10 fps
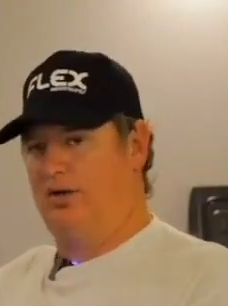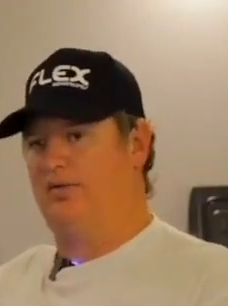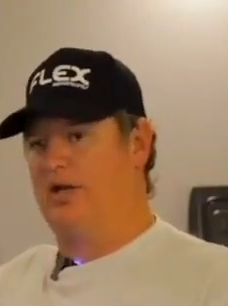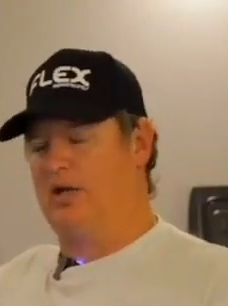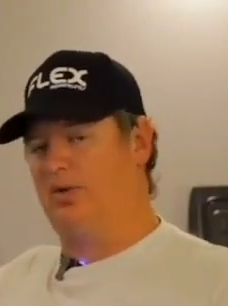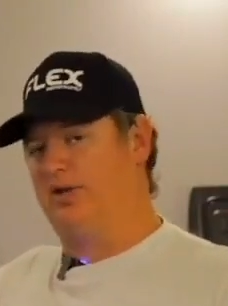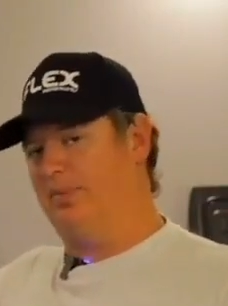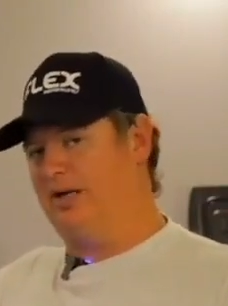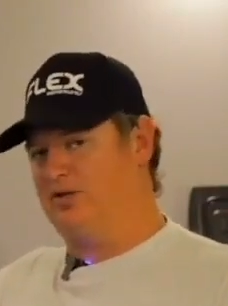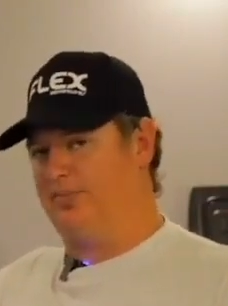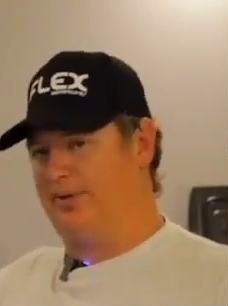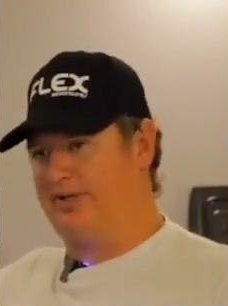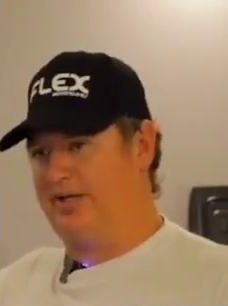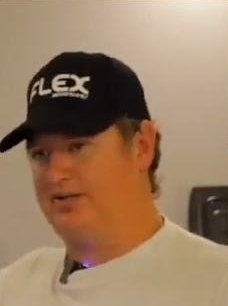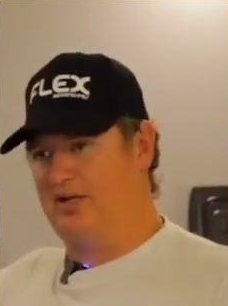than what the battery protects